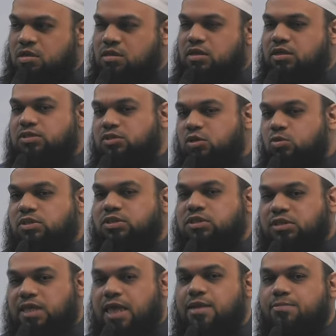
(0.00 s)
There is no
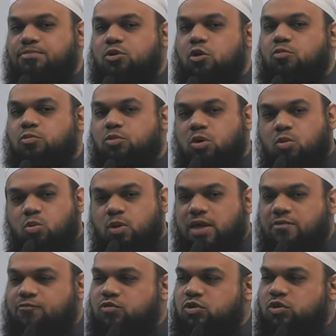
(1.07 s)
escape, no,
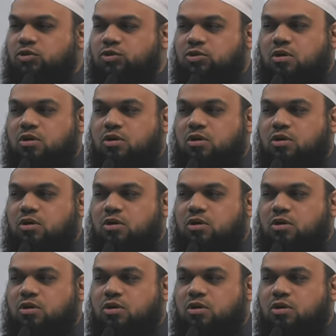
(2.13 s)
nowhere for you to